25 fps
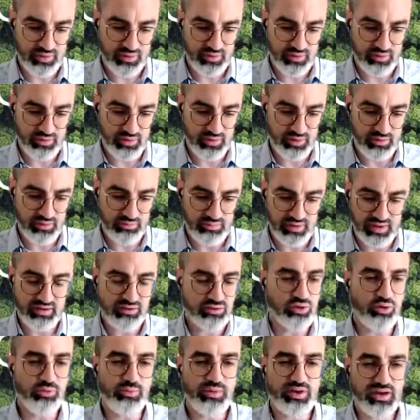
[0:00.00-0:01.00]
uh,
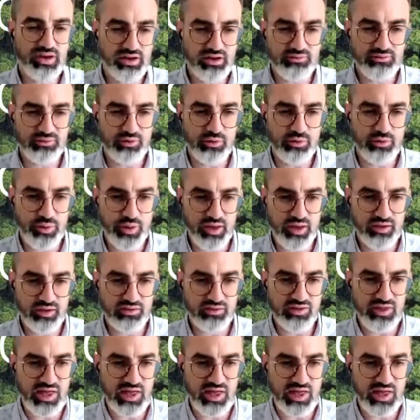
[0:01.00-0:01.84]
means so many different things